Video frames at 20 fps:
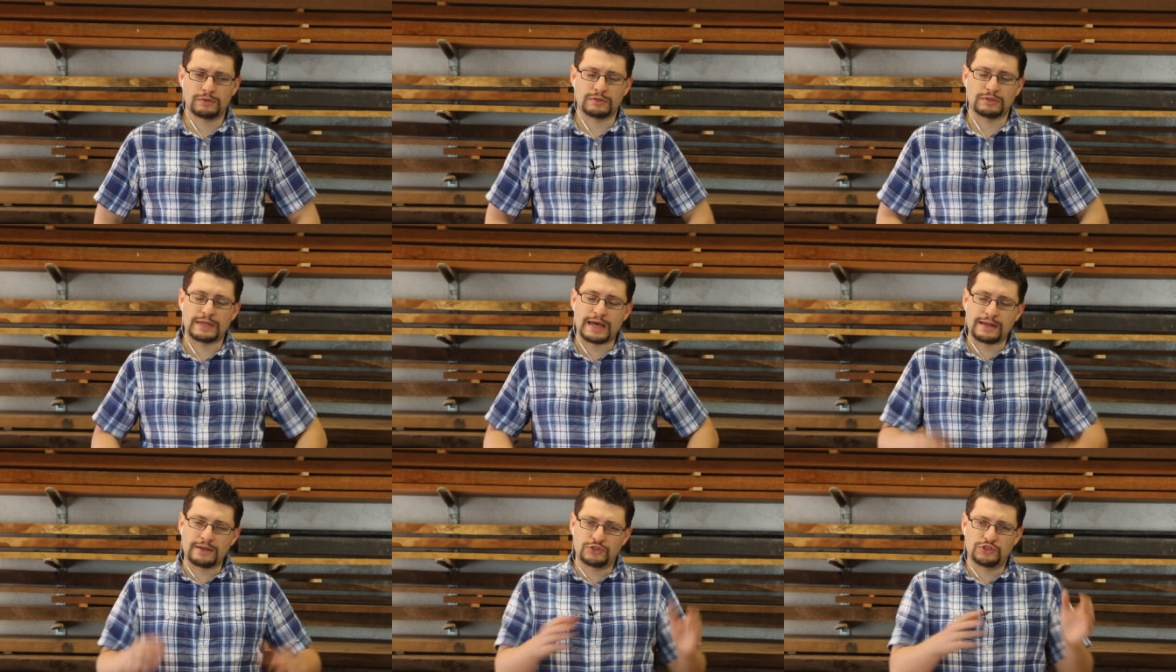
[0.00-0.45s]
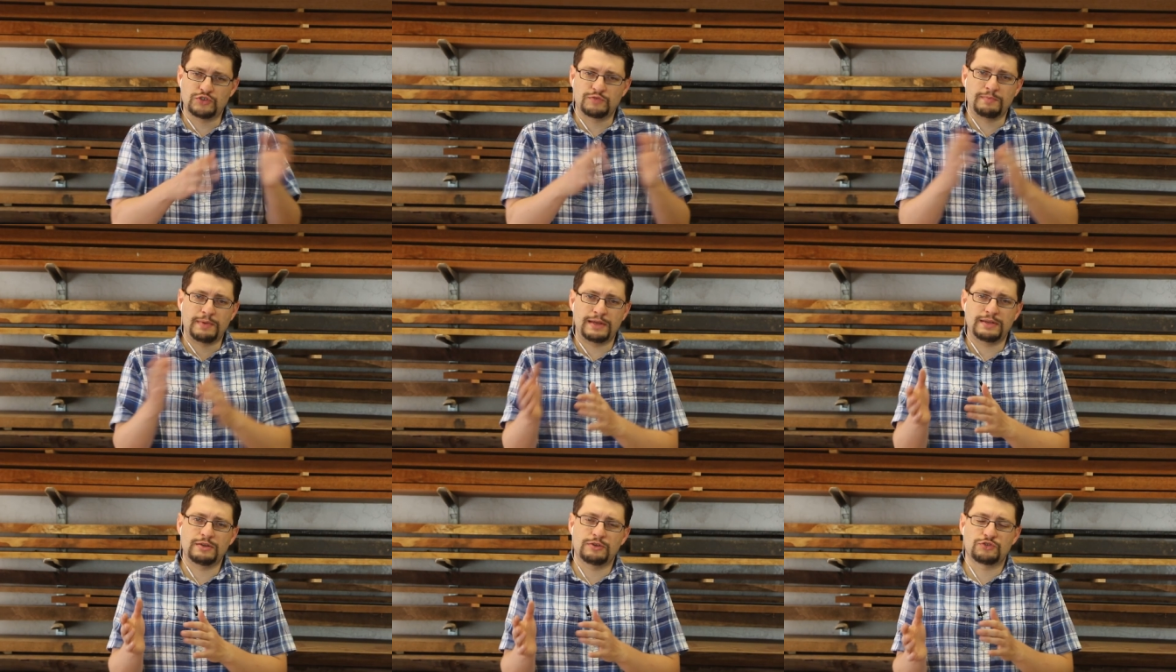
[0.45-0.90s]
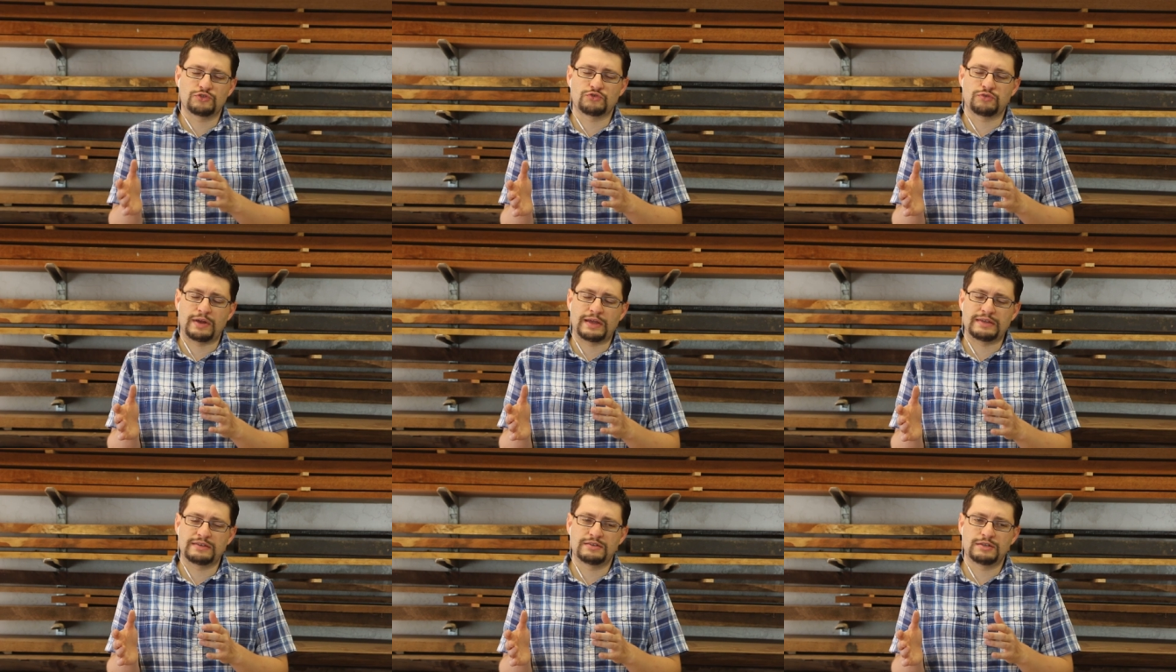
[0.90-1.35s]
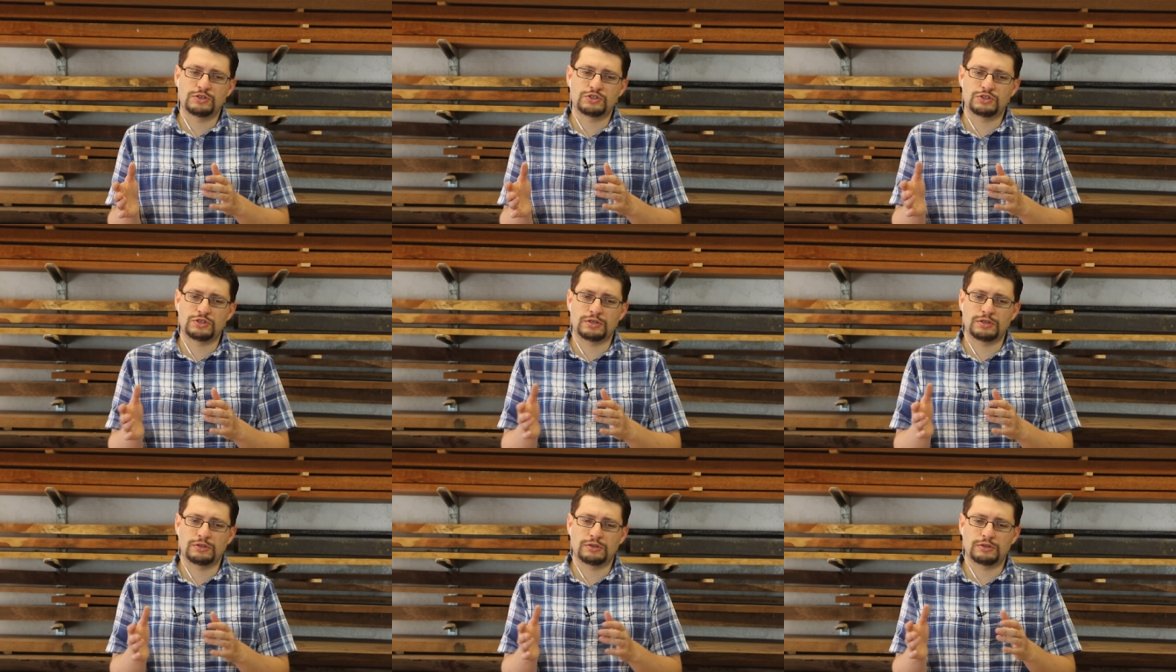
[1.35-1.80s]
now that you've made this
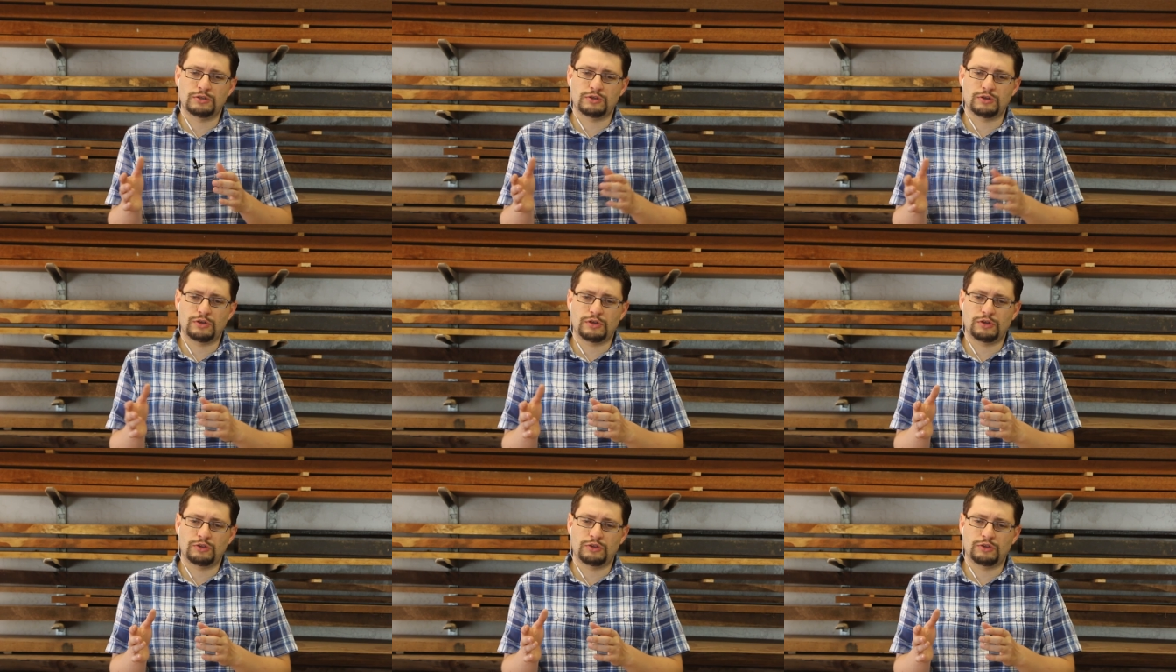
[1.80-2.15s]
transition,